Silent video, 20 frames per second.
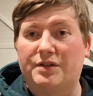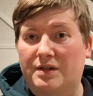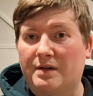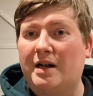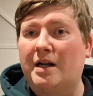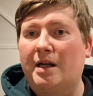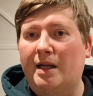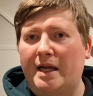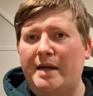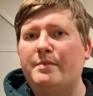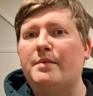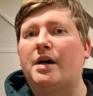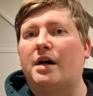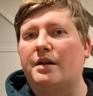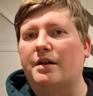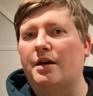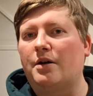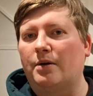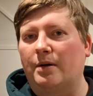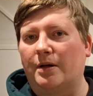claim that I
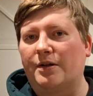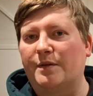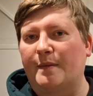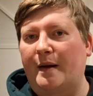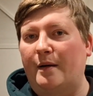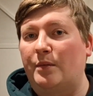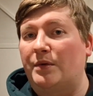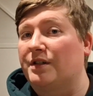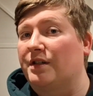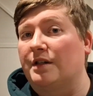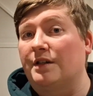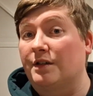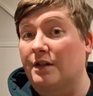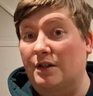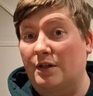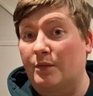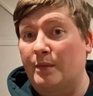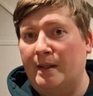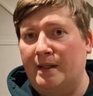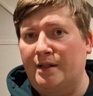know a lot about whiskies because
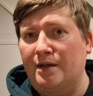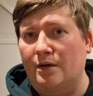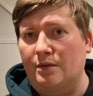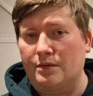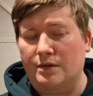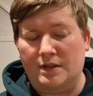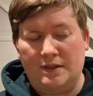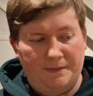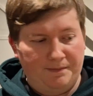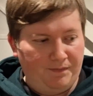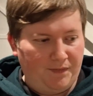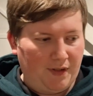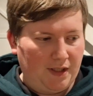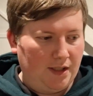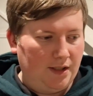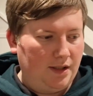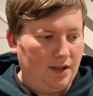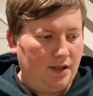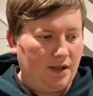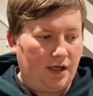I really don't.
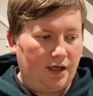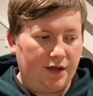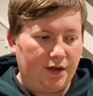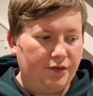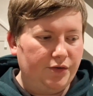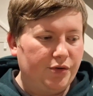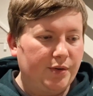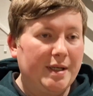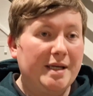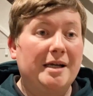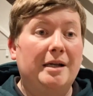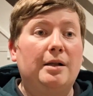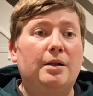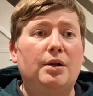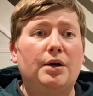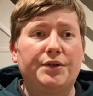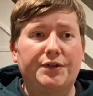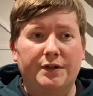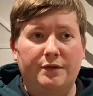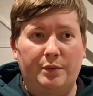I don't drink a
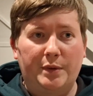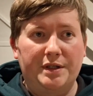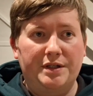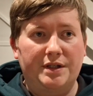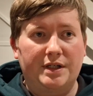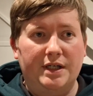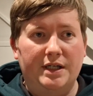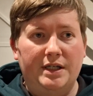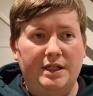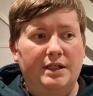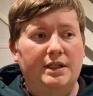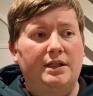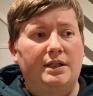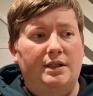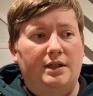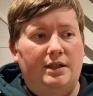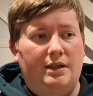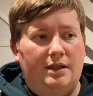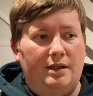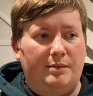lot of whiskey
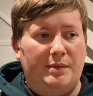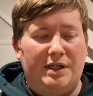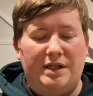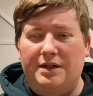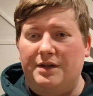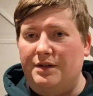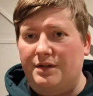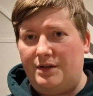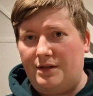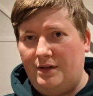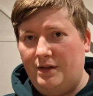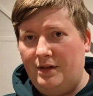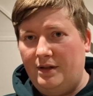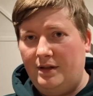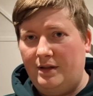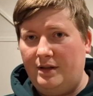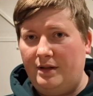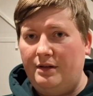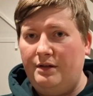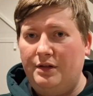because
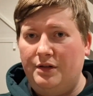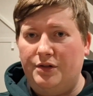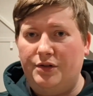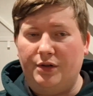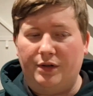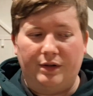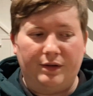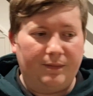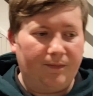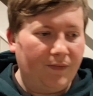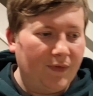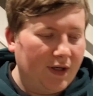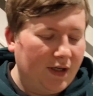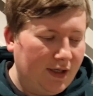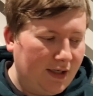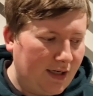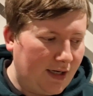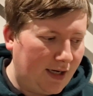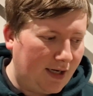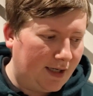you shouldn't.
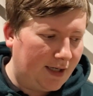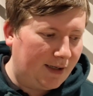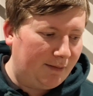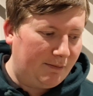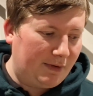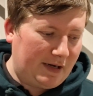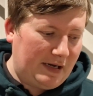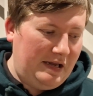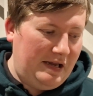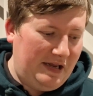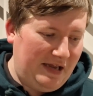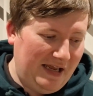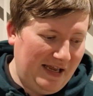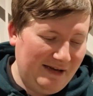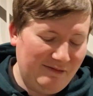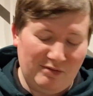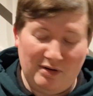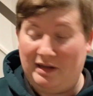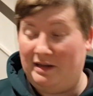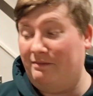Well,
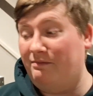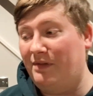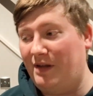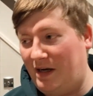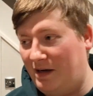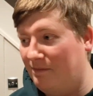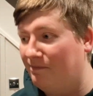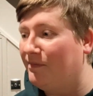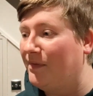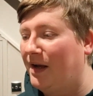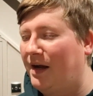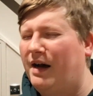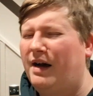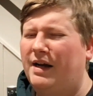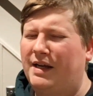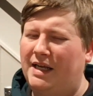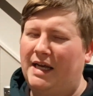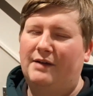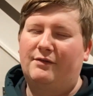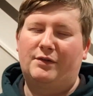I
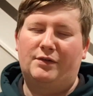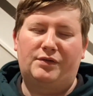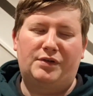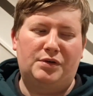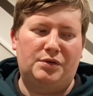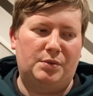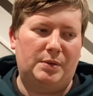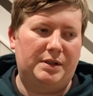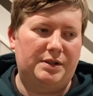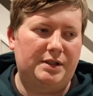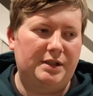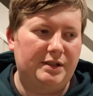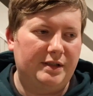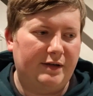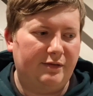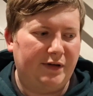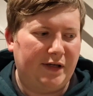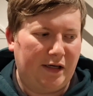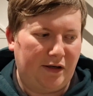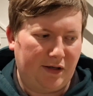have a few whiskies
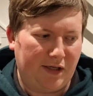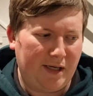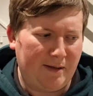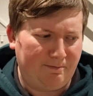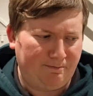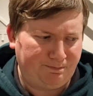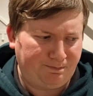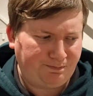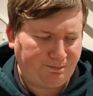every now and again.